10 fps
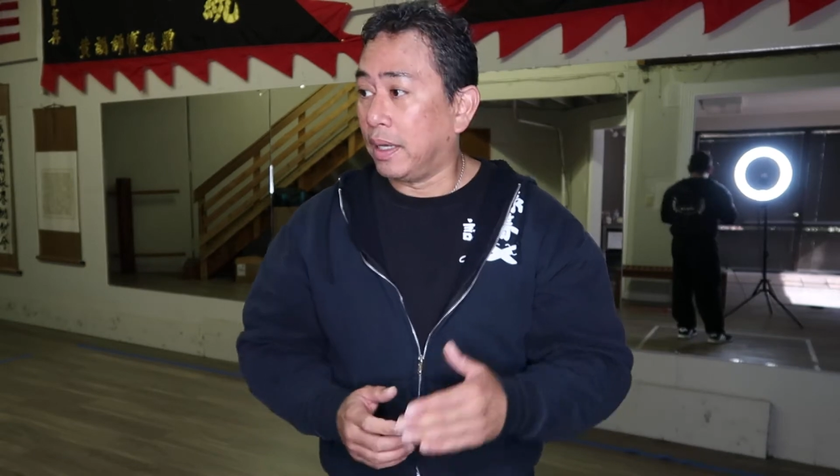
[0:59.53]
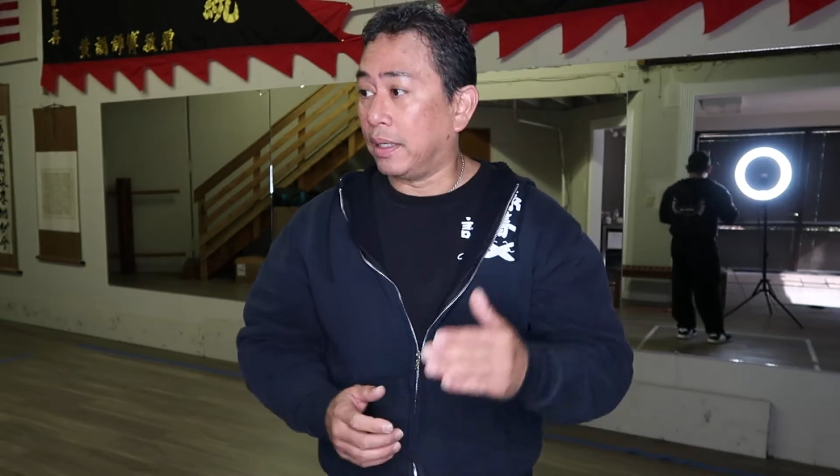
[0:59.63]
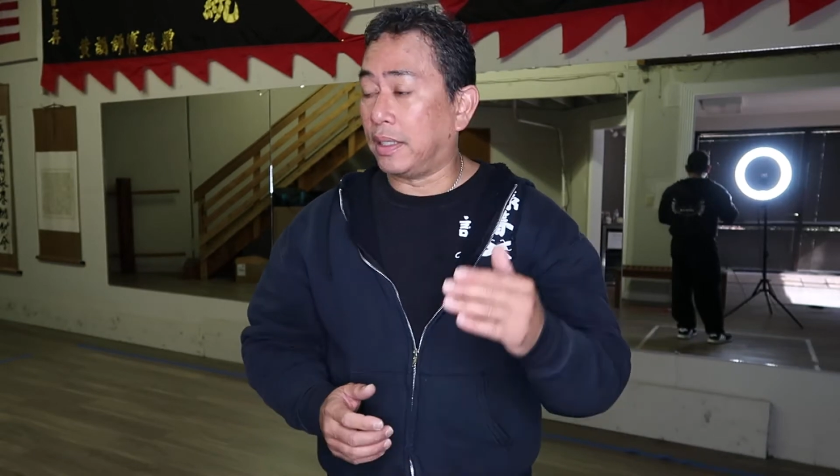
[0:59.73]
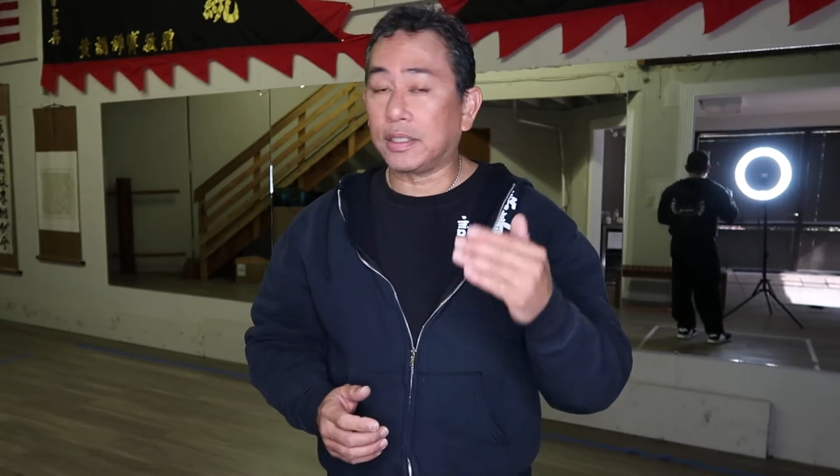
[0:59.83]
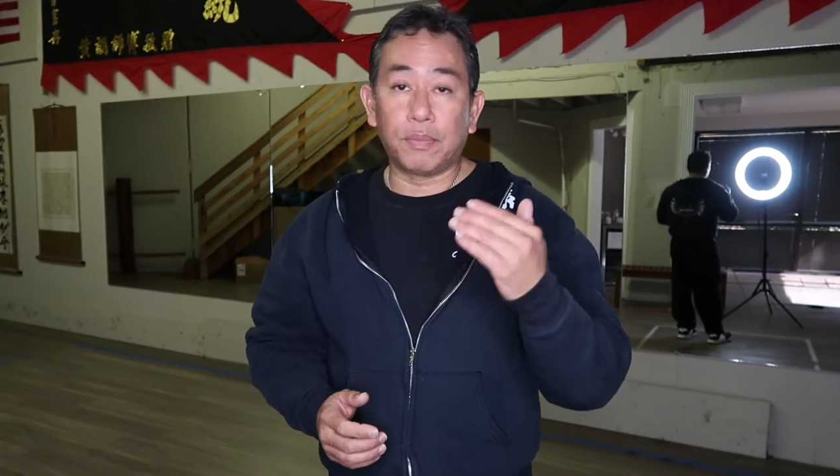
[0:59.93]

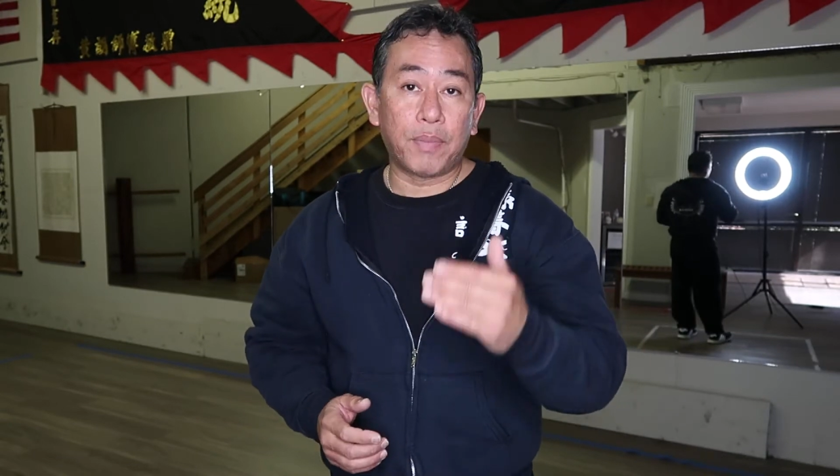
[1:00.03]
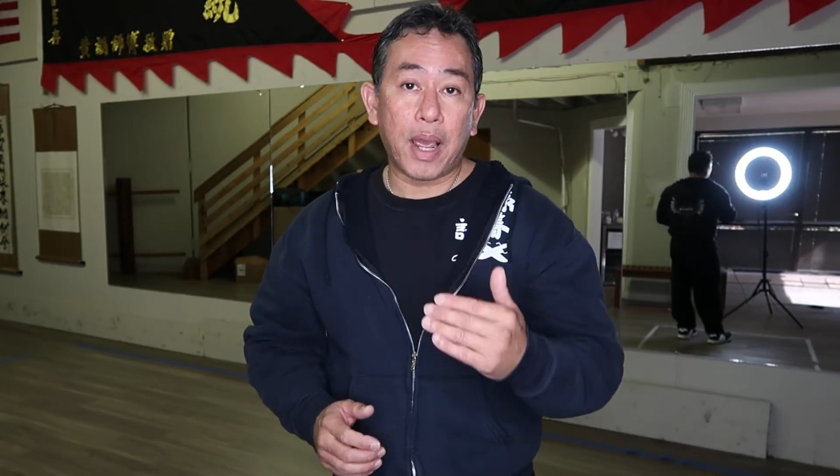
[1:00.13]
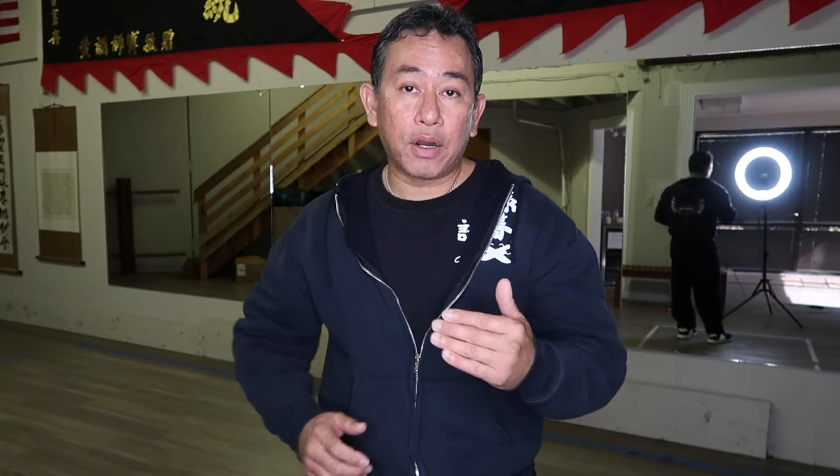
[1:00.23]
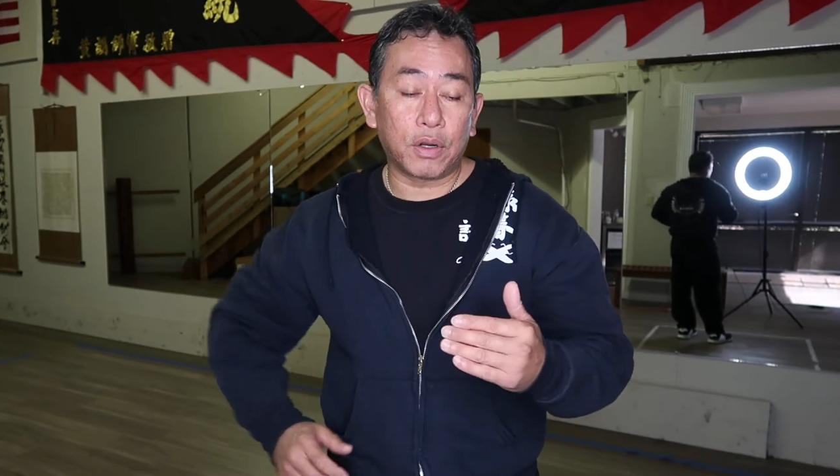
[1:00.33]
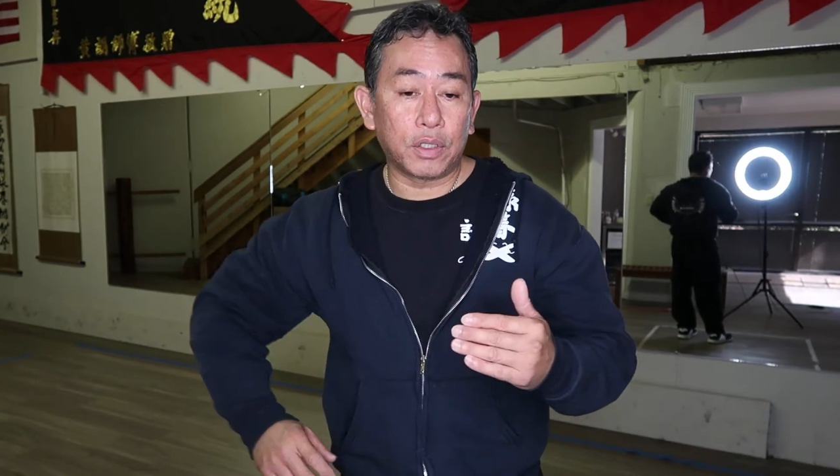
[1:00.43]
It doesn't
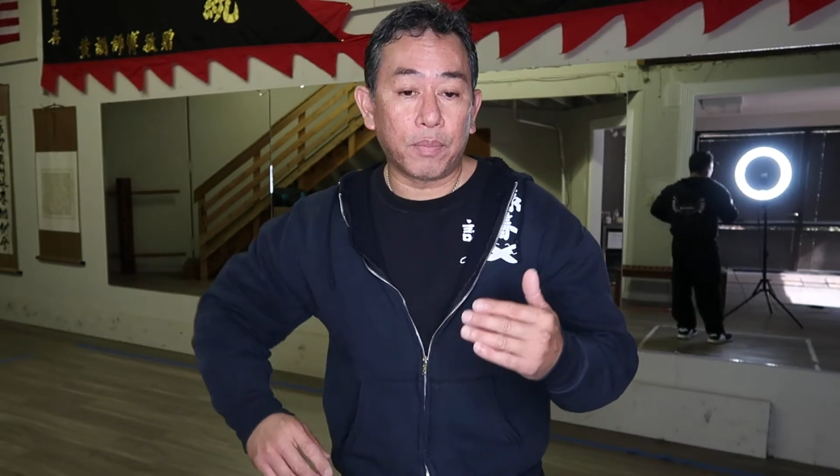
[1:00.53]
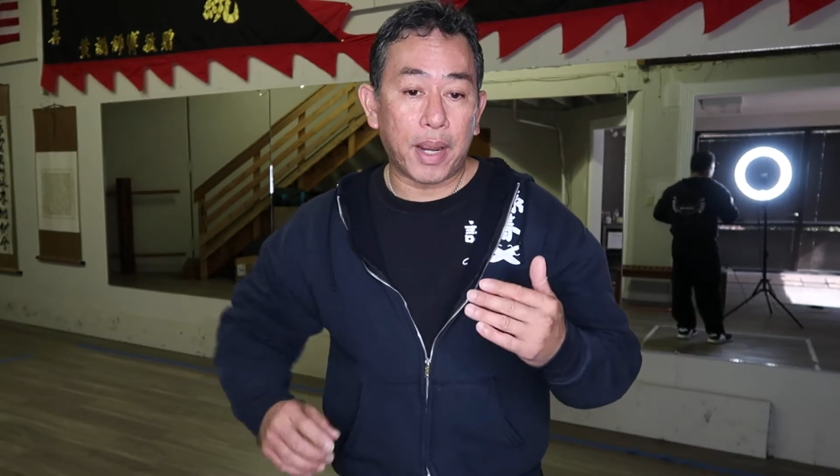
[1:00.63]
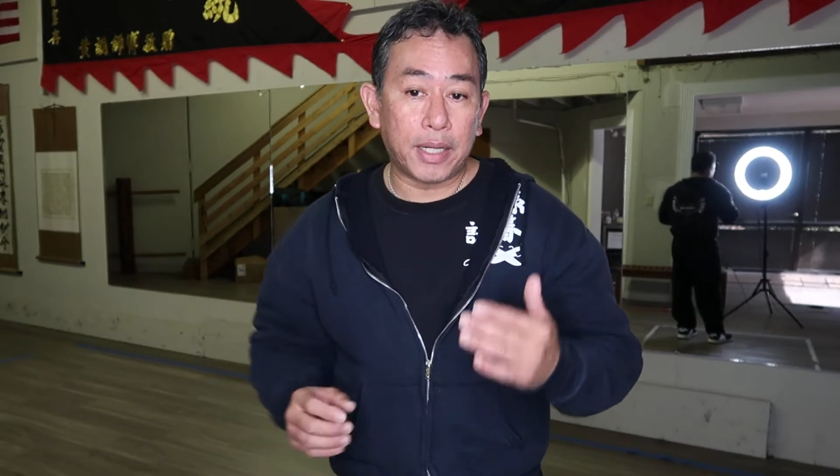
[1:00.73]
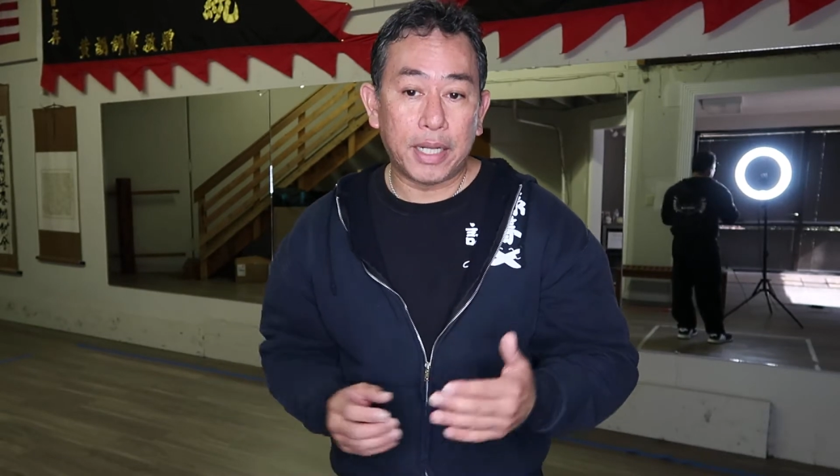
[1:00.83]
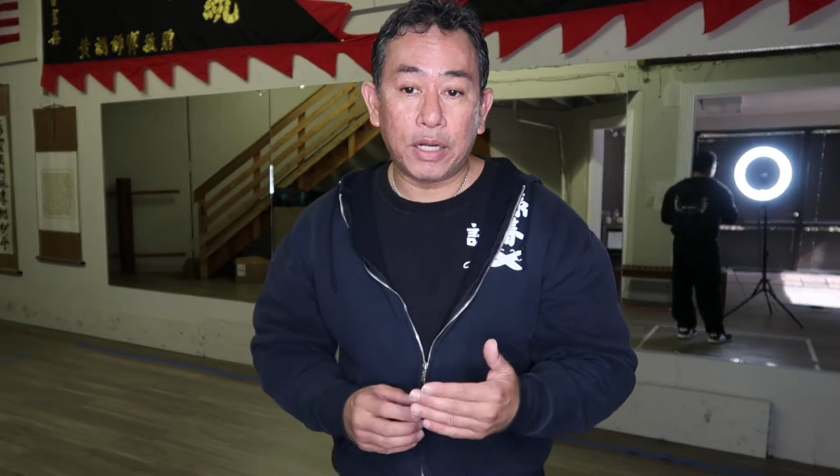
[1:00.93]
matter, you
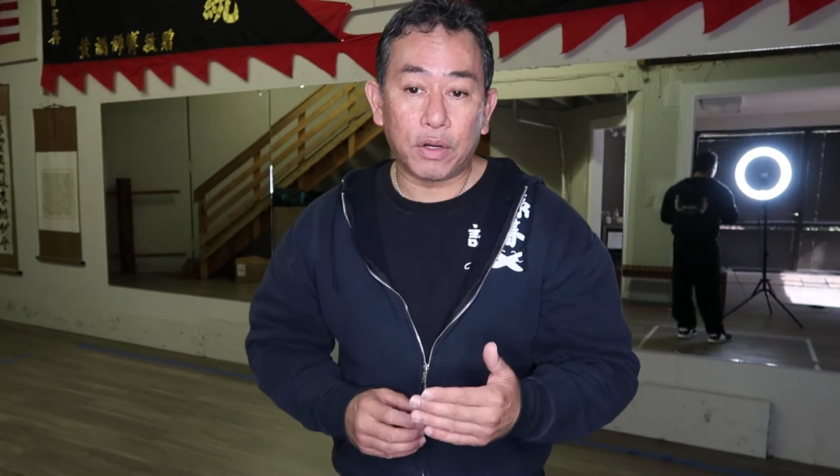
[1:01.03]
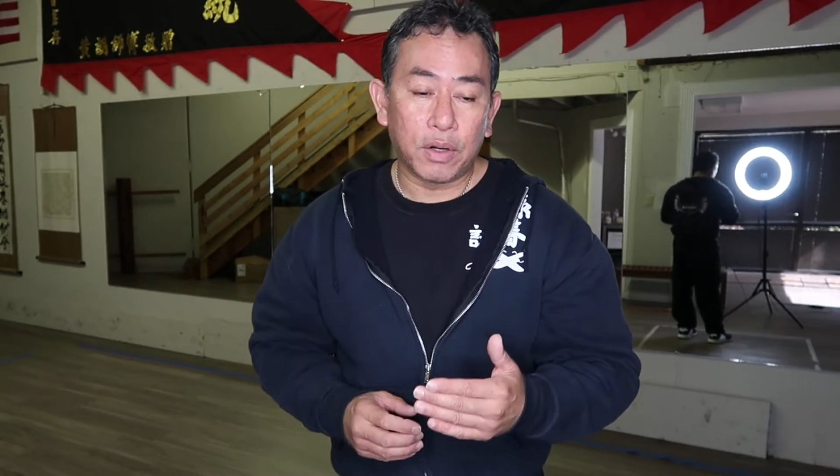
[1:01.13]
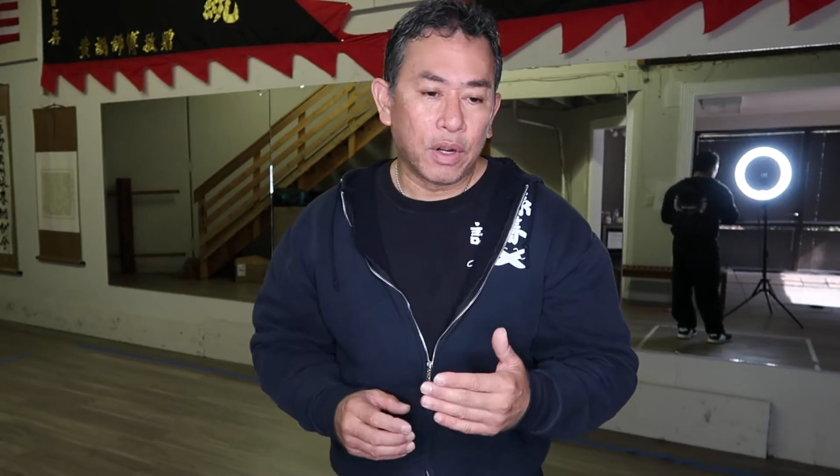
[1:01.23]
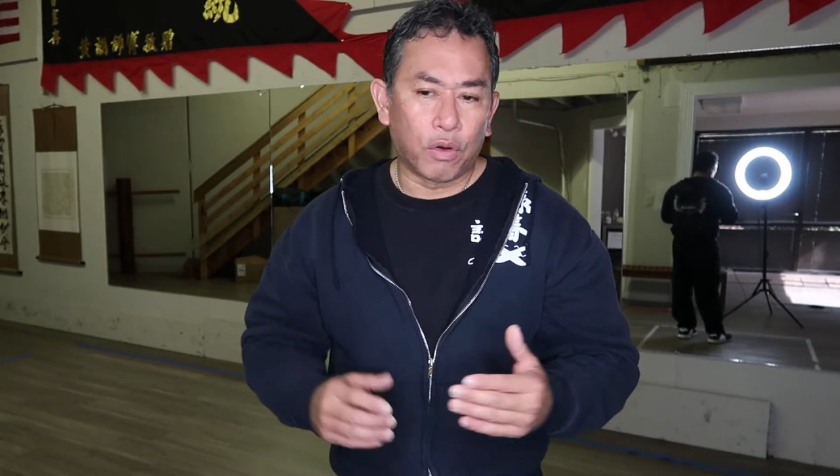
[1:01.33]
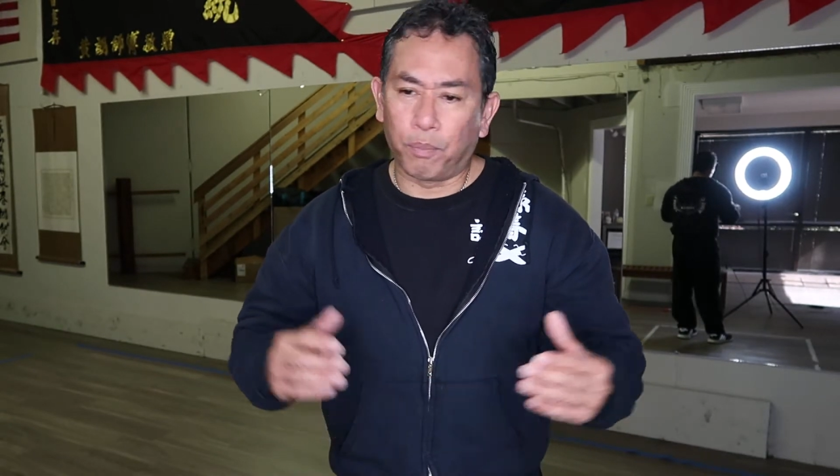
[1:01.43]
might hear,